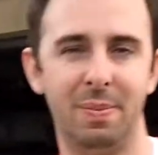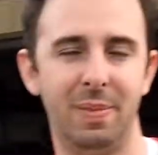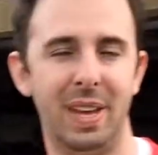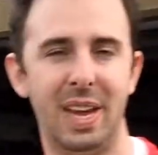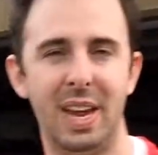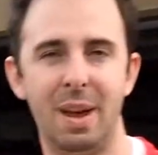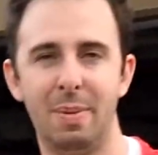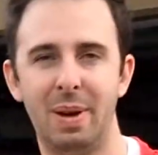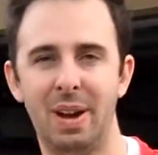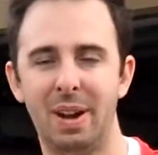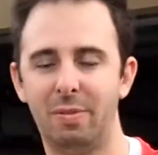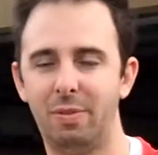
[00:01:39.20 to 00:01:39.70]

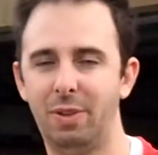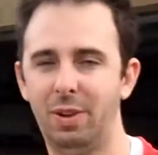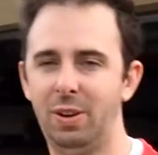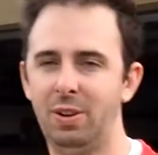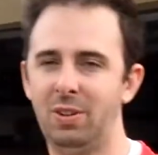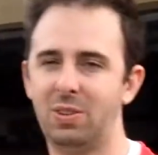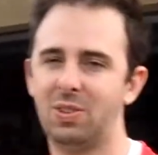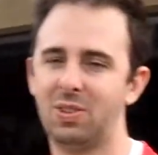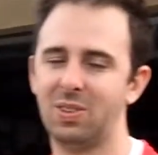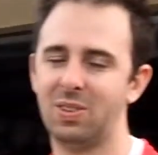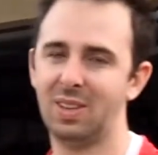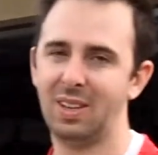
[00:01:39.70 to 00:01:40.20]
airbag
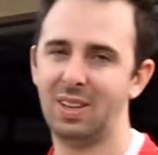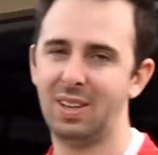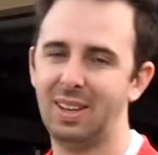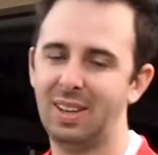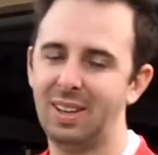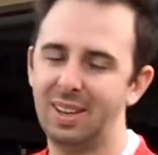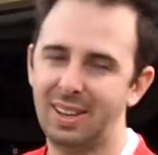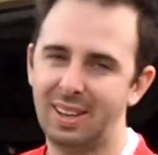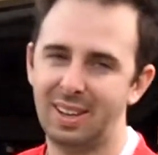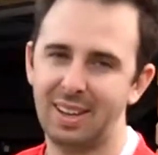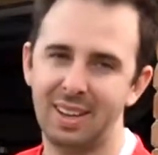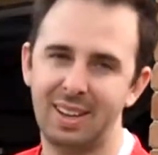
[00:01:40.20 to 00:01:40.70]
fuse
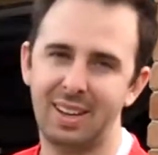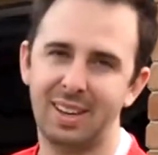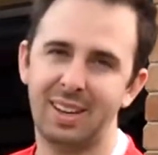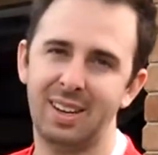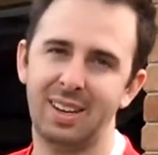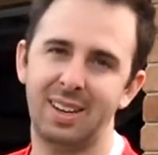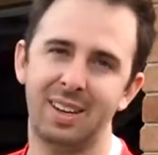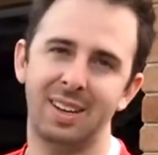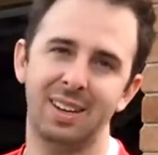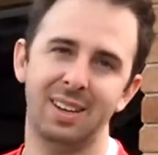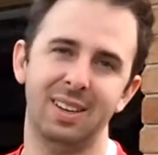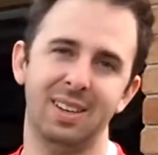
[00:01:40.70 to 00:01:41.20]

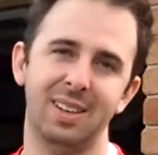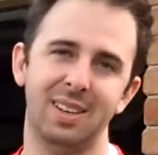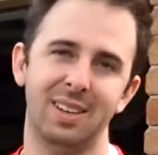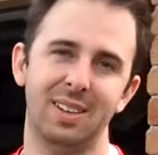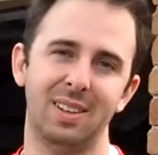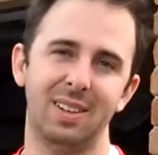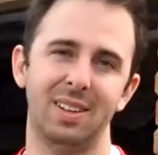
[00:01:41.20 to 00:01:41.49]
and